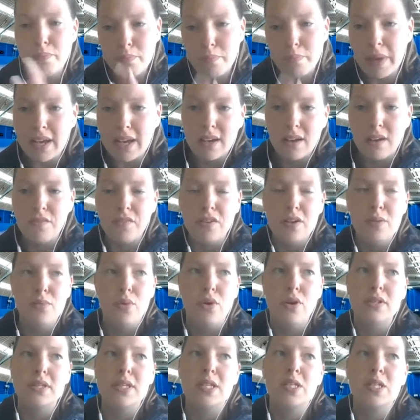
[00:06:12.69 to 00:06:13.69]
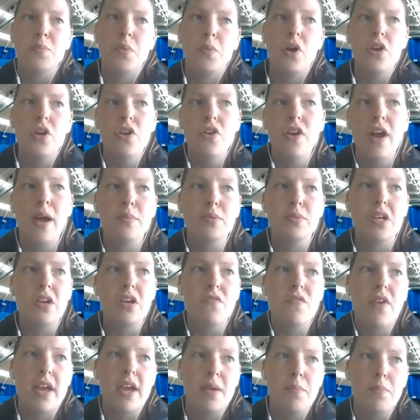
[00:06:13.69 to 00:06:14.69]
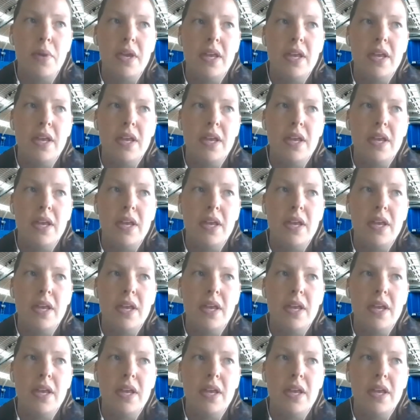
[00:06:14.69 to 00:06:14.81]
big governing bodies. But you're absolutely right.